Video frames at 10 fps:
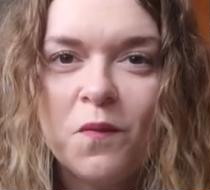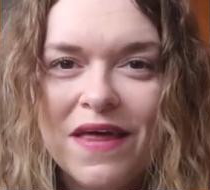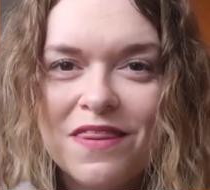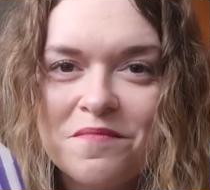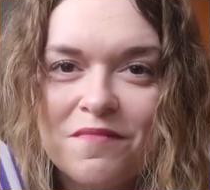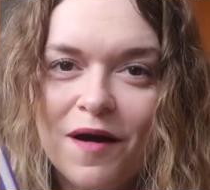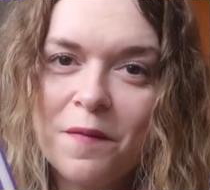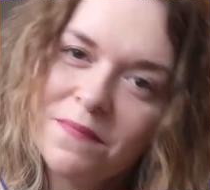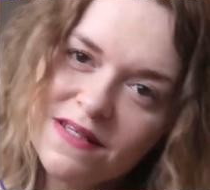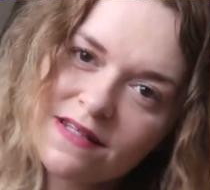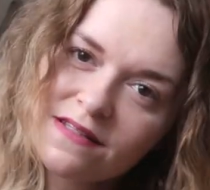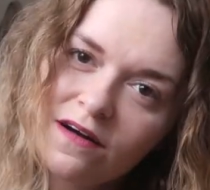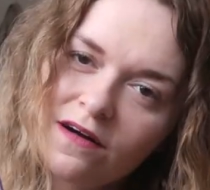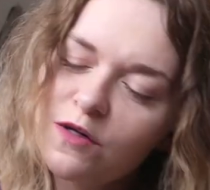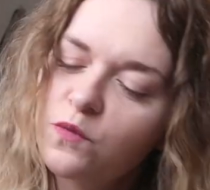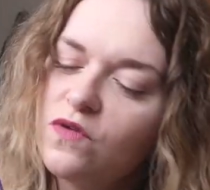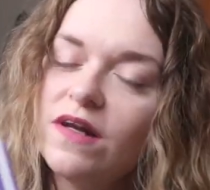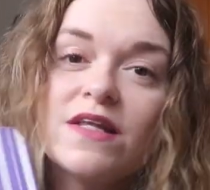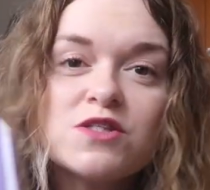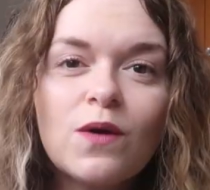with my business card with
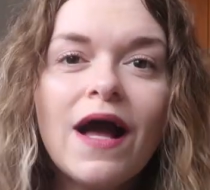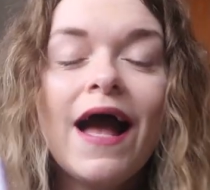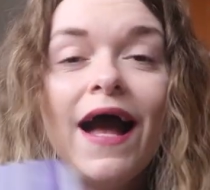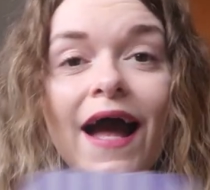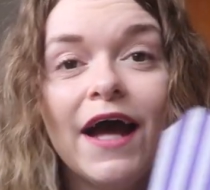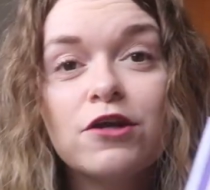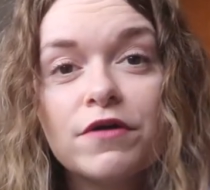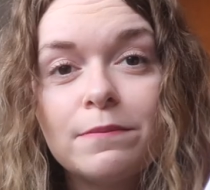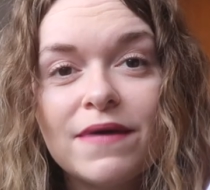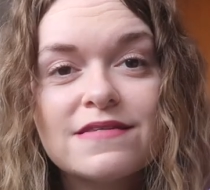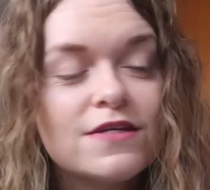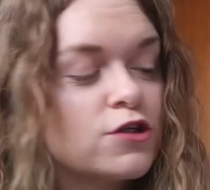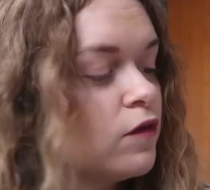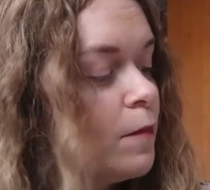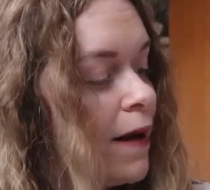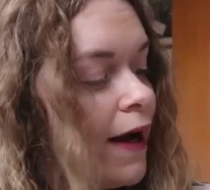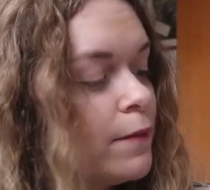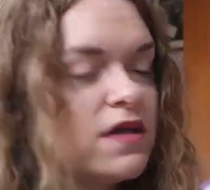a little handwritten message on the back,